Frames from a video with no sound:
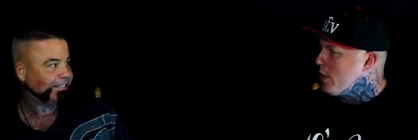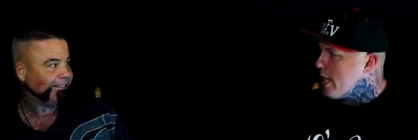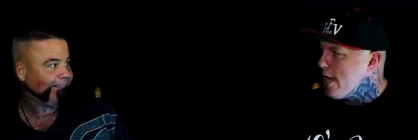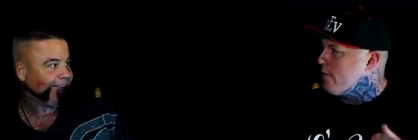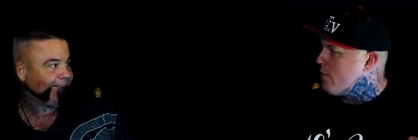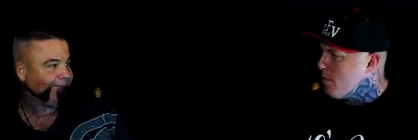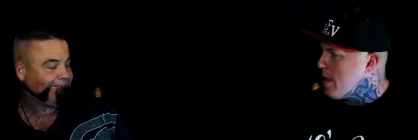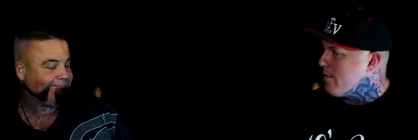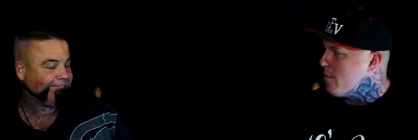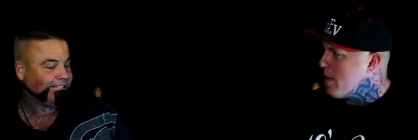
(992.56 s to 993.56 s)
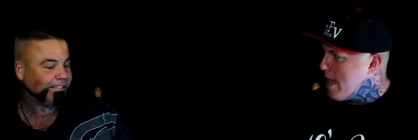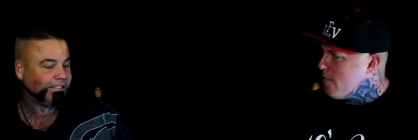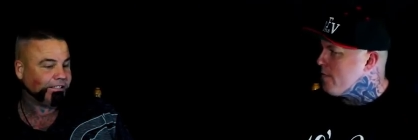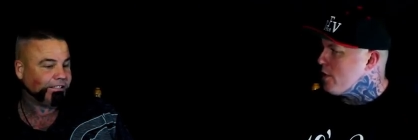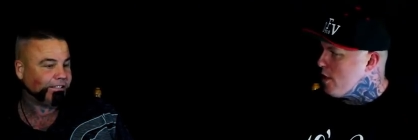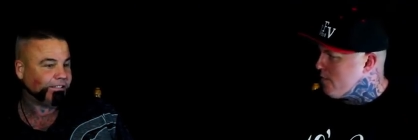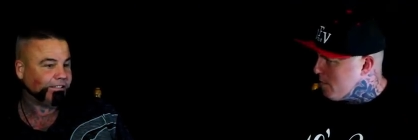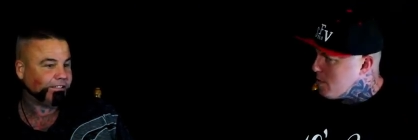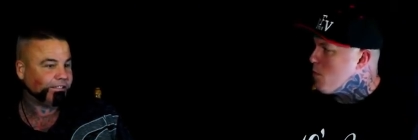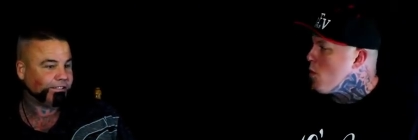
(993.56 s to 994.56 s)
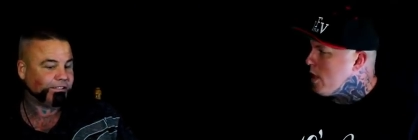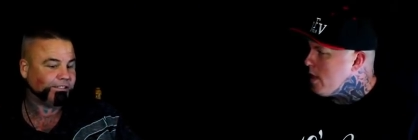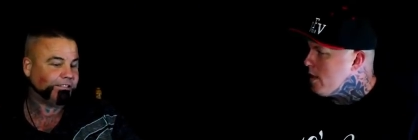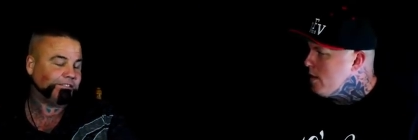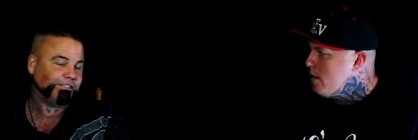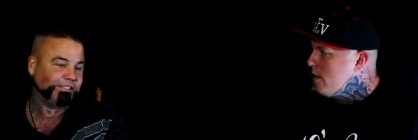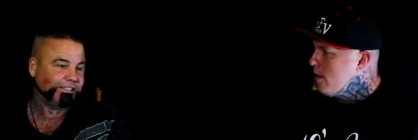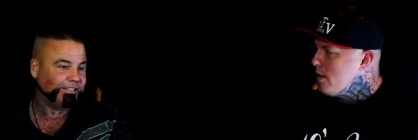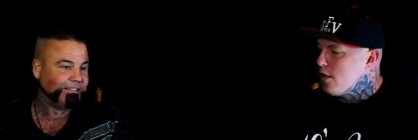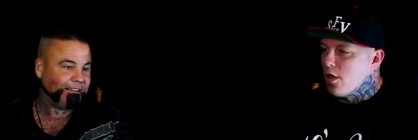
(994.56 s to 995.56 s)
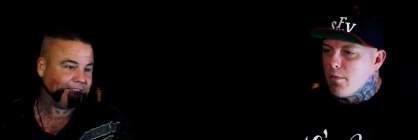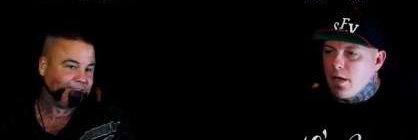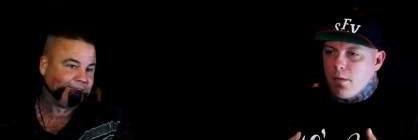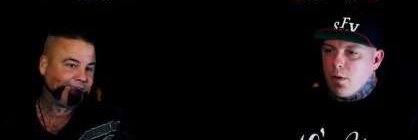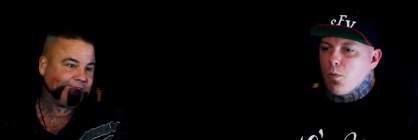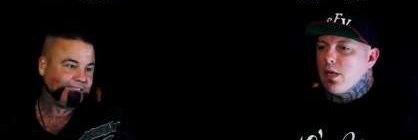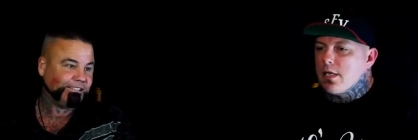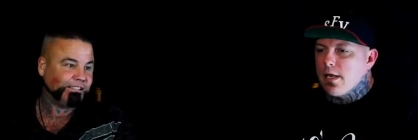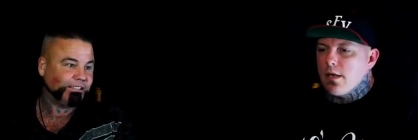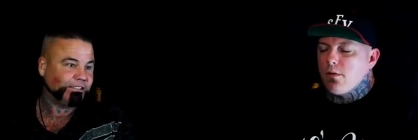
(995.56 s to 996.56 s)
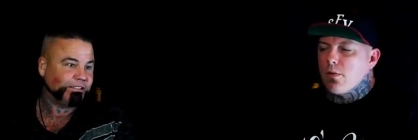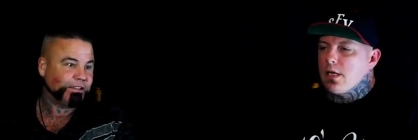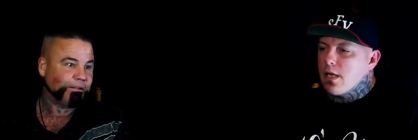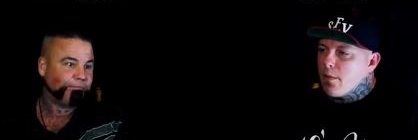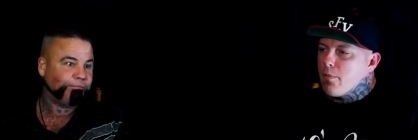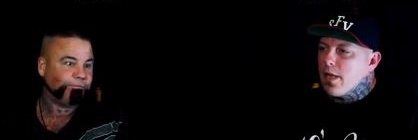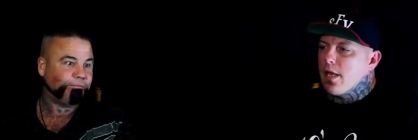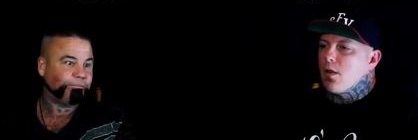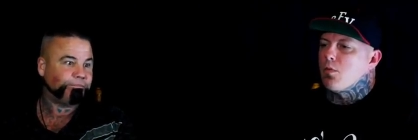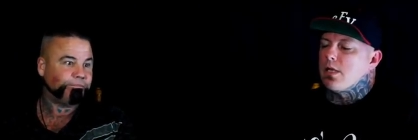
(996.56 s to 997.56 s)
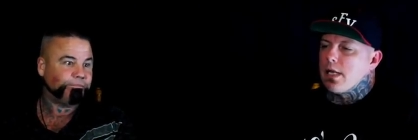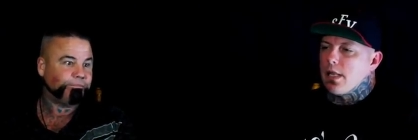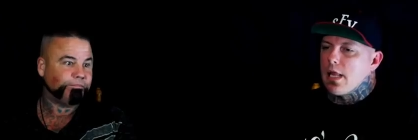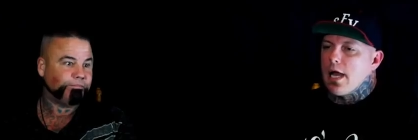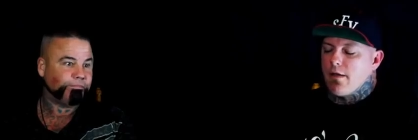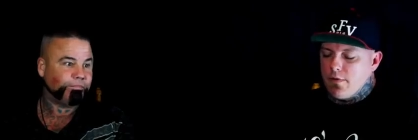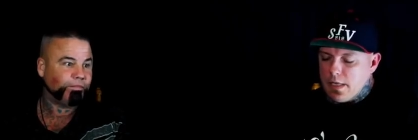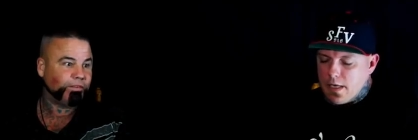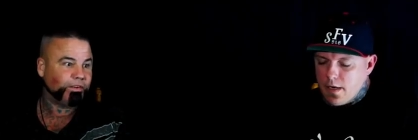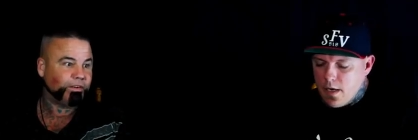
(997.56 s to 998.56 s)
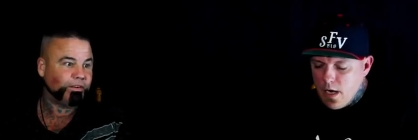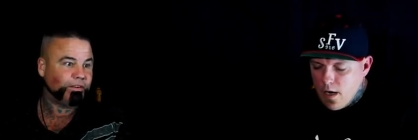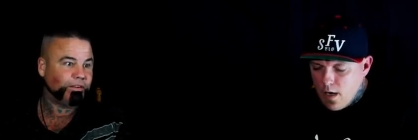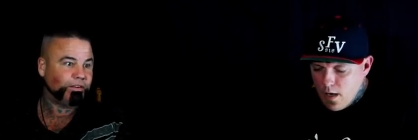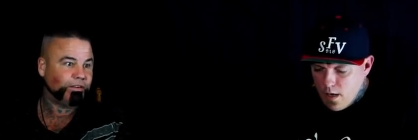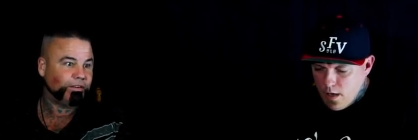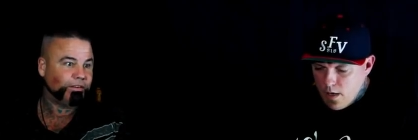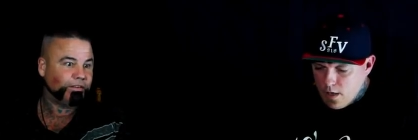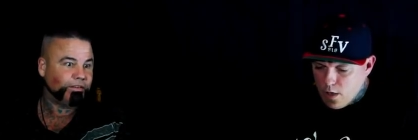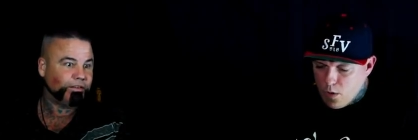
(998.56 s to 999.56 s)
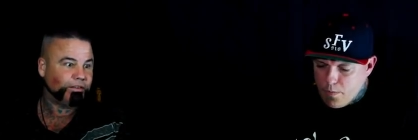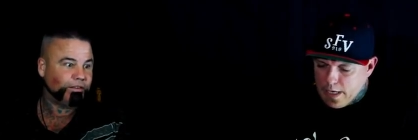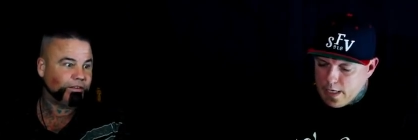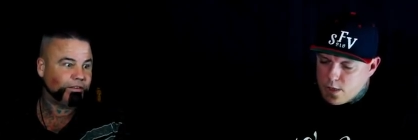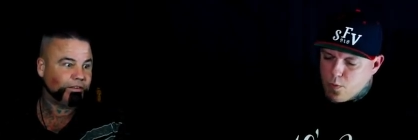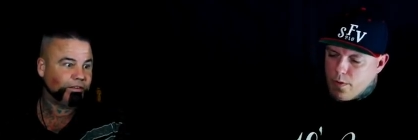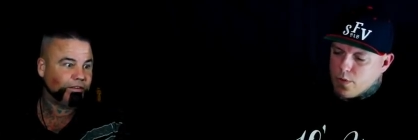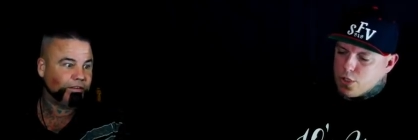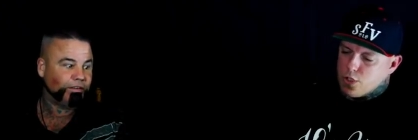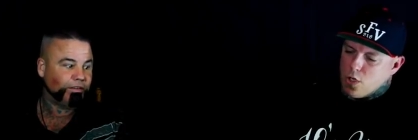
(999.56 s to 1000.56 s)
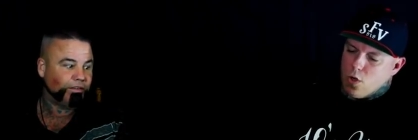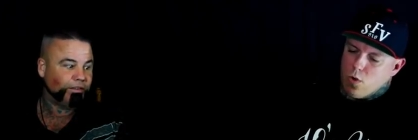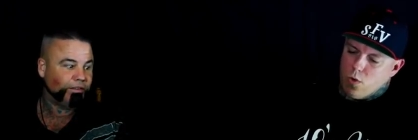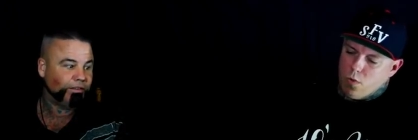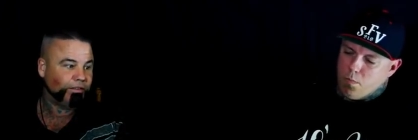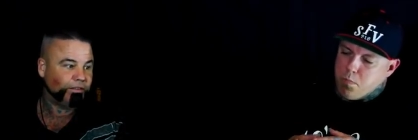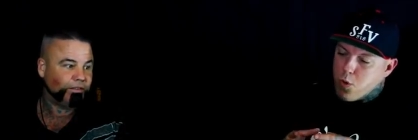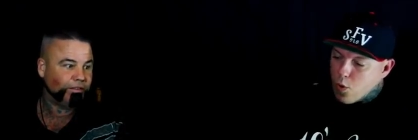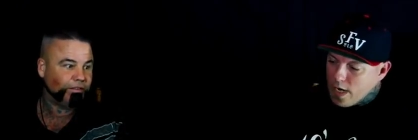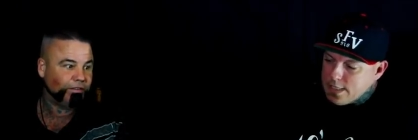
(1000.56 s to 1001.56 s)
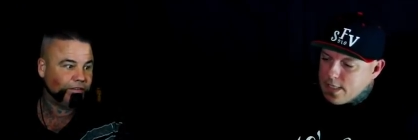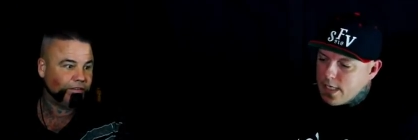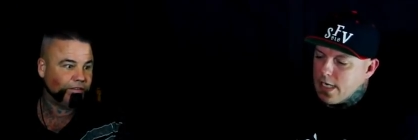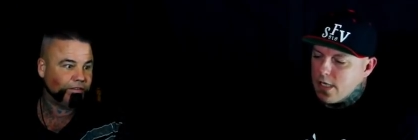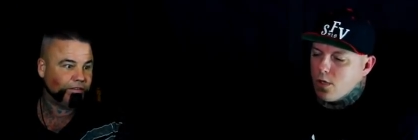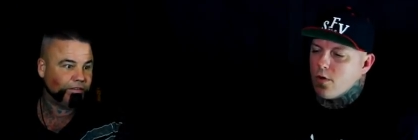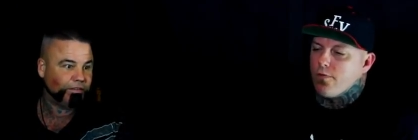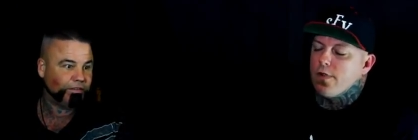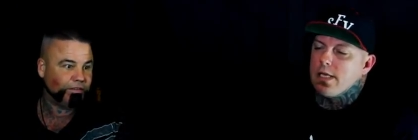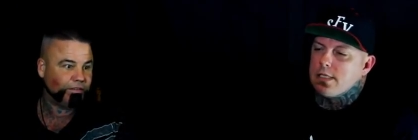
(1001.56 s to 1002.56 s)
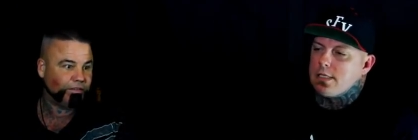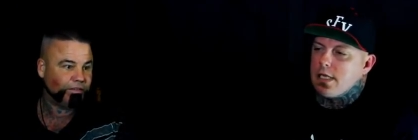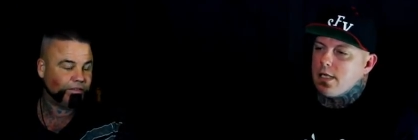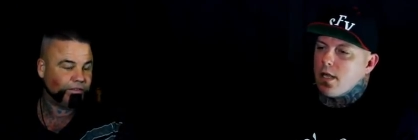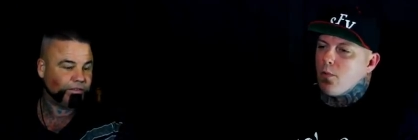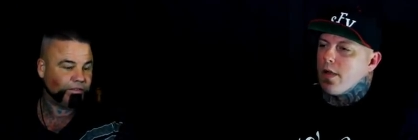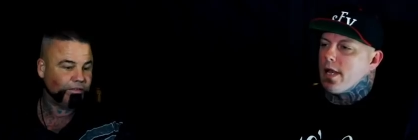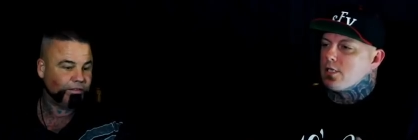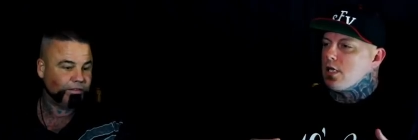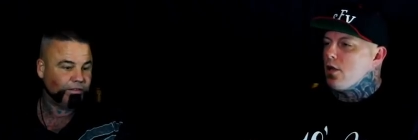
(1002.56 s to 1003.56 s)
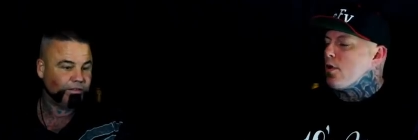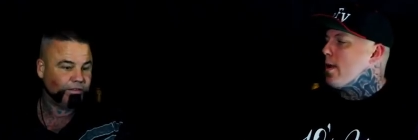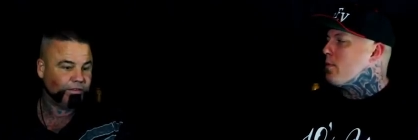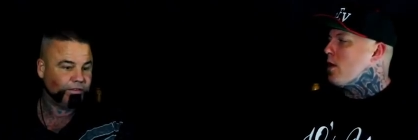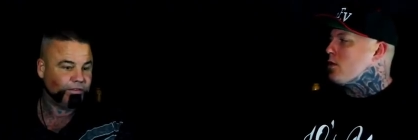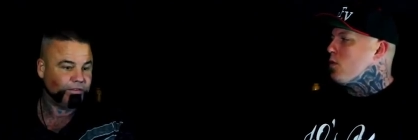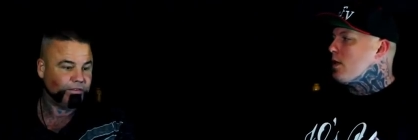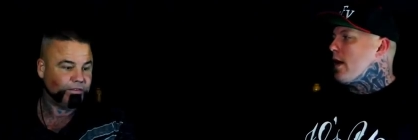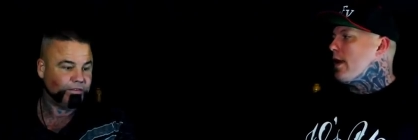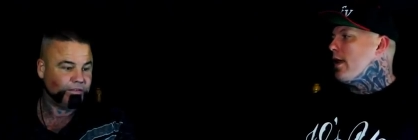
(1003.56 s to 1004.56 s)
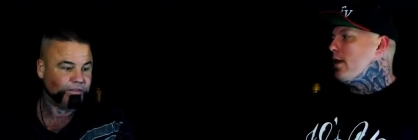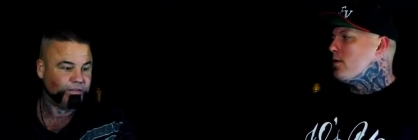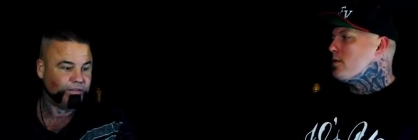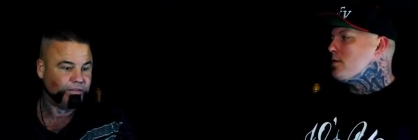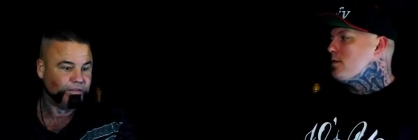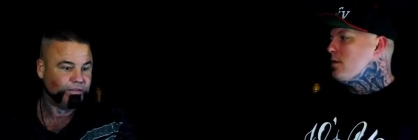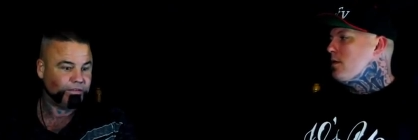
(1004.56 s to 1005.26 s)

Speaker 1: of the night from having my outfit on from the morning. Right. You know what I mean? I mean, we did it. We did it big, and we did it live. And then, you know, because we were so present in the graffiti scene that we actually grabbed onto a lot of haters